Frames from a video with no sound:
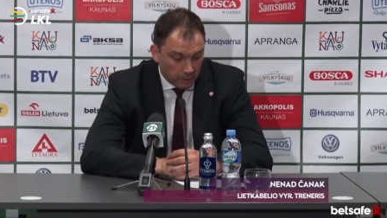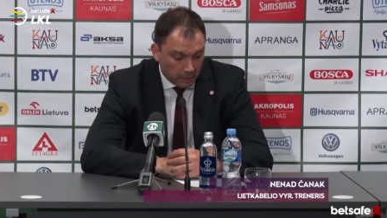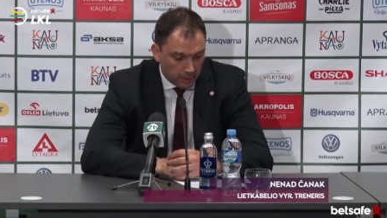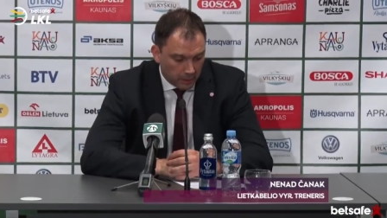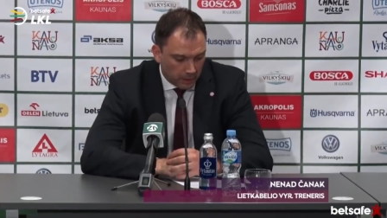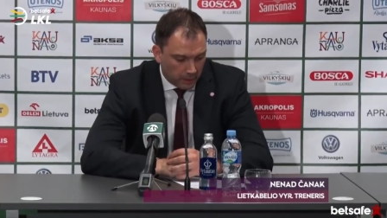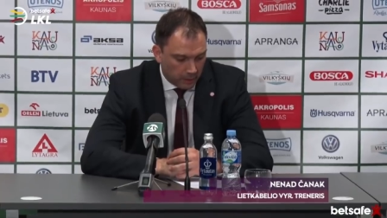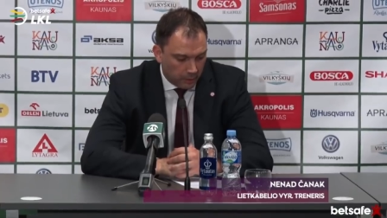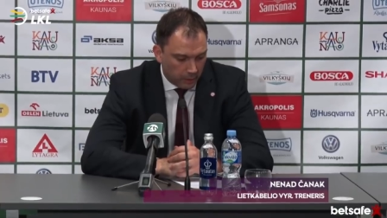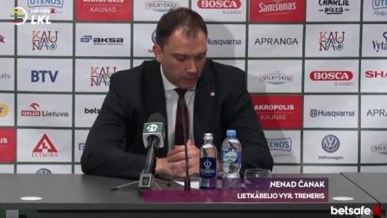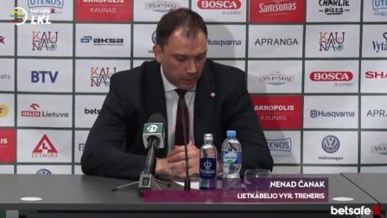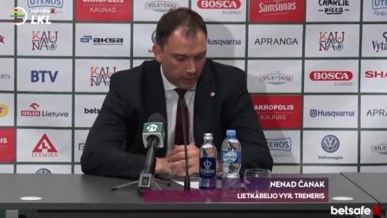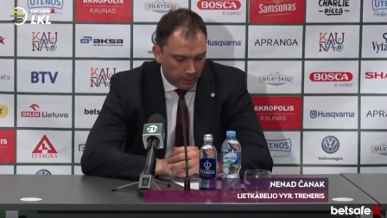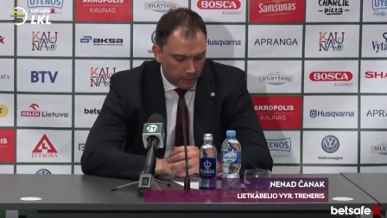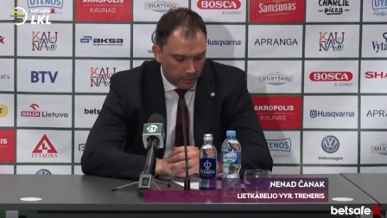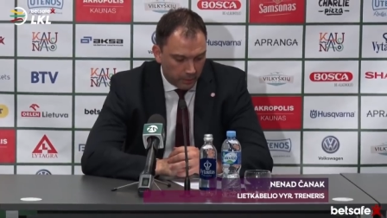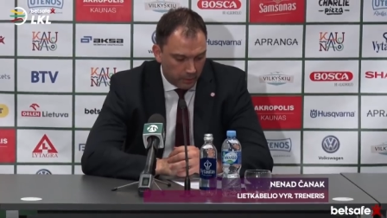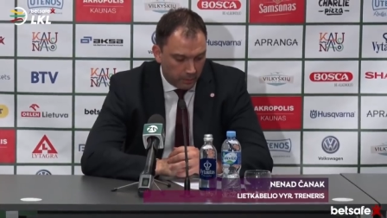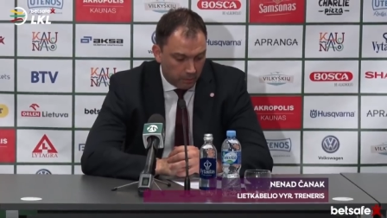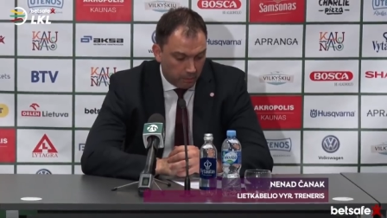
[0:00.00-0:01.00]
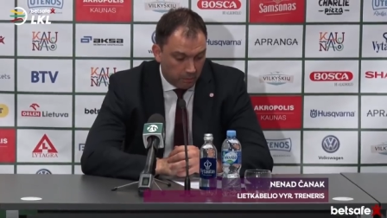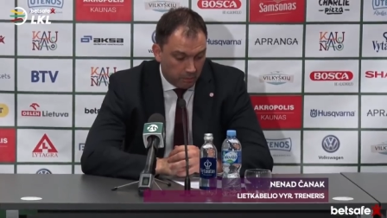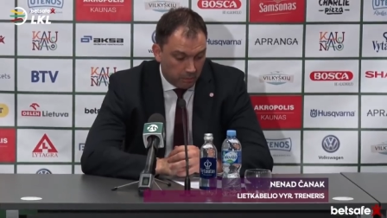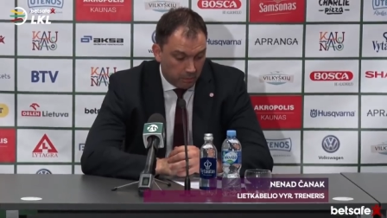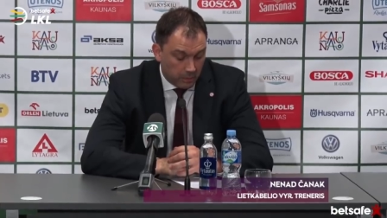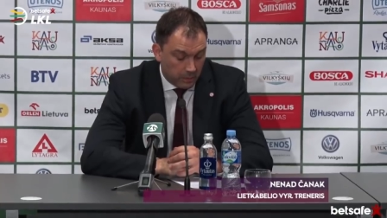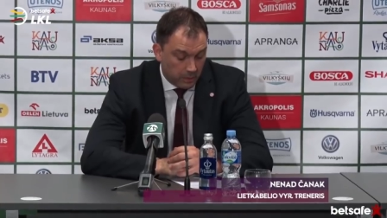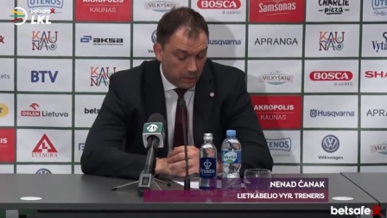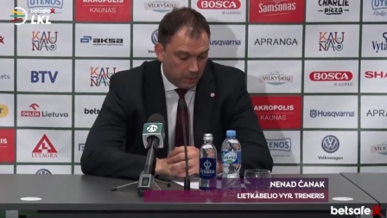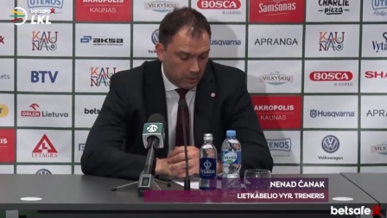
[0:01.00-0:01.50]
I don't have
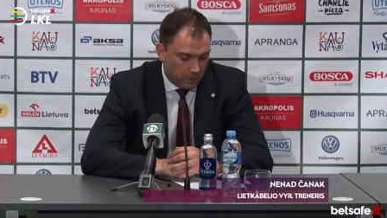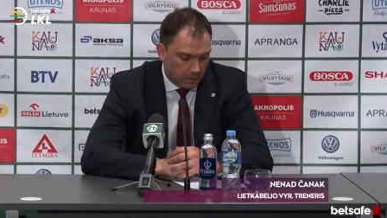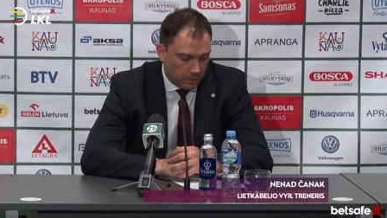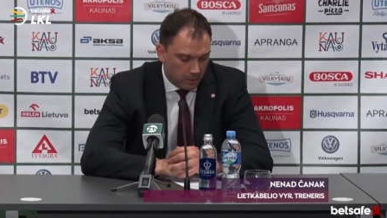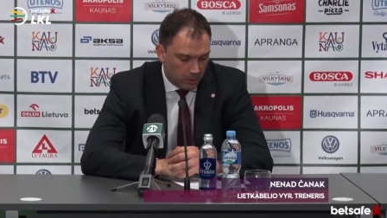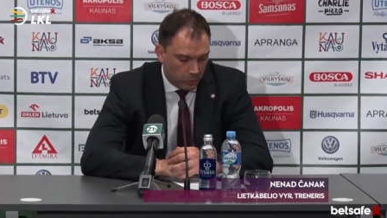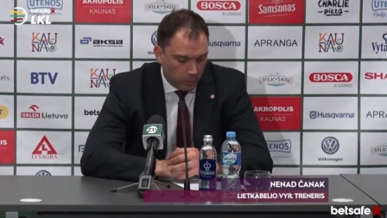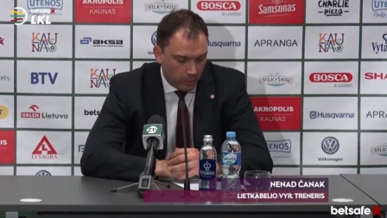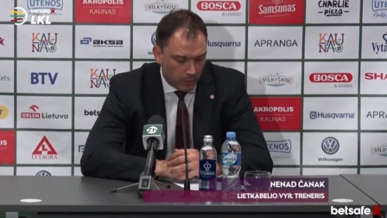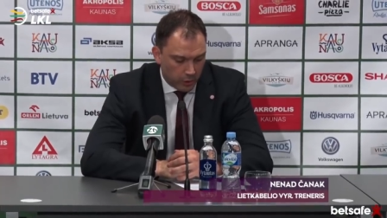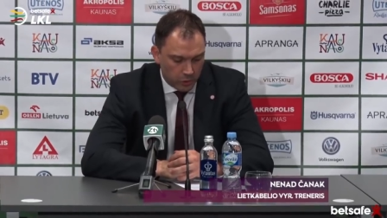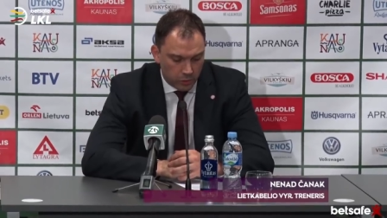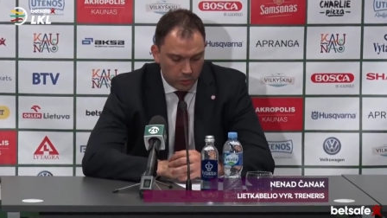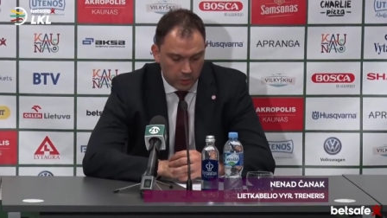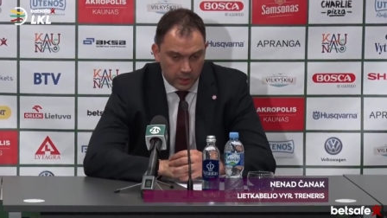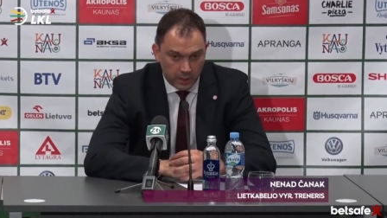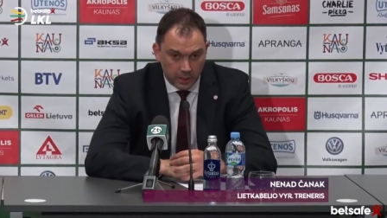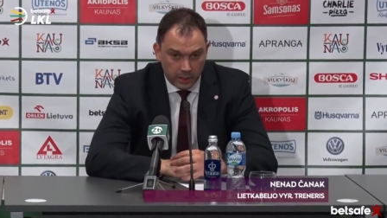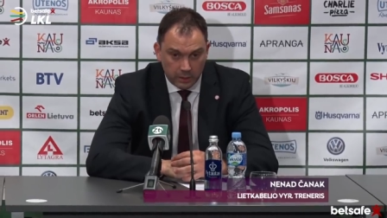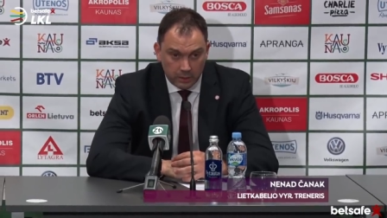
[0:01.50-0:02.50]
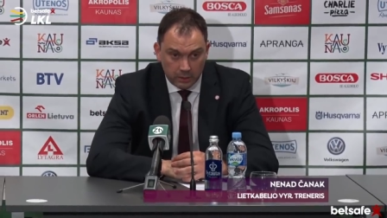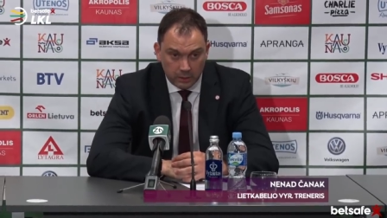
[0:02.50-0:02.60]
too much to say.